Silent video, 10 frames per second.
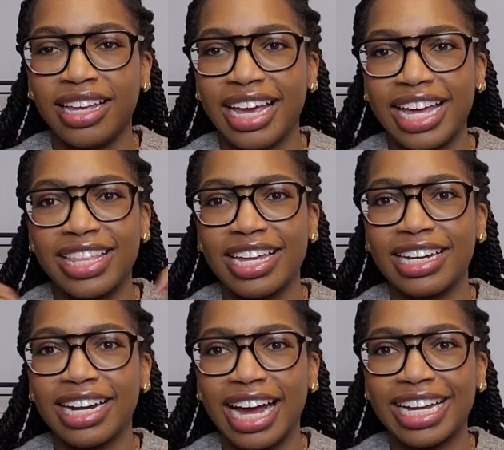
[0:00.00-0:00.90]
And
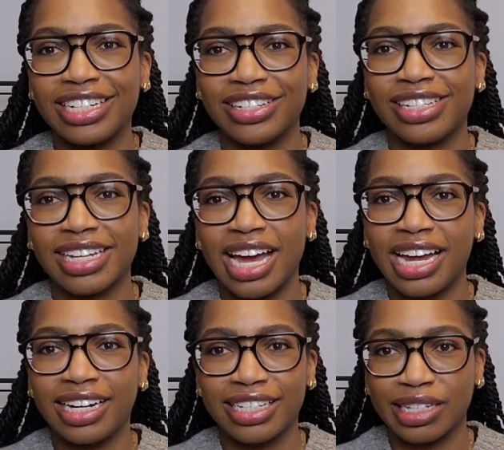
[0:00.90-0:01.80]
then I can just tie
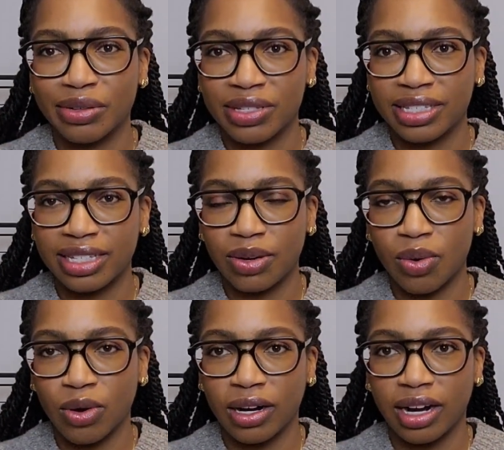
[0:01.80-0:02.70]
it as loose
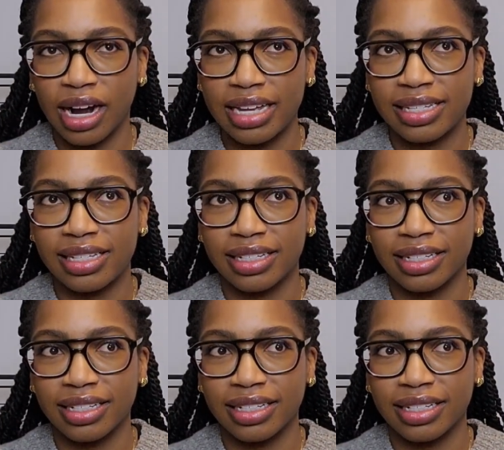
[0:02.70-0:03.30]
or as